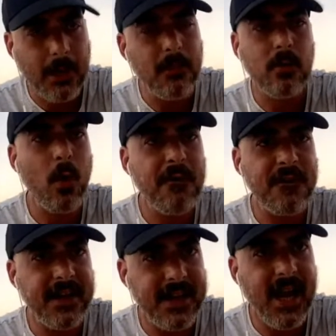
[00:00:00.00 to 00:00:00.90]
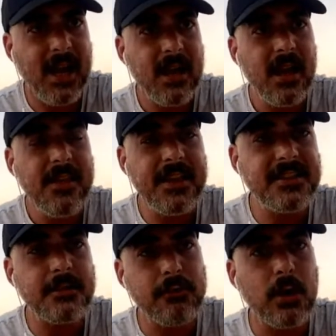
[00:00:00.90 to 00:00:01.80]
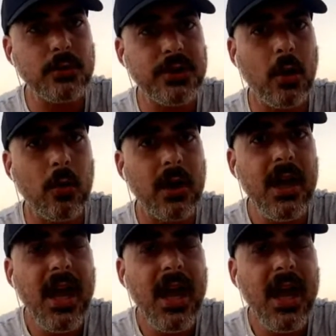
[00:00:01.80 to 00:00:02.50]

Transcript: I'm not waffling here. This is real talk.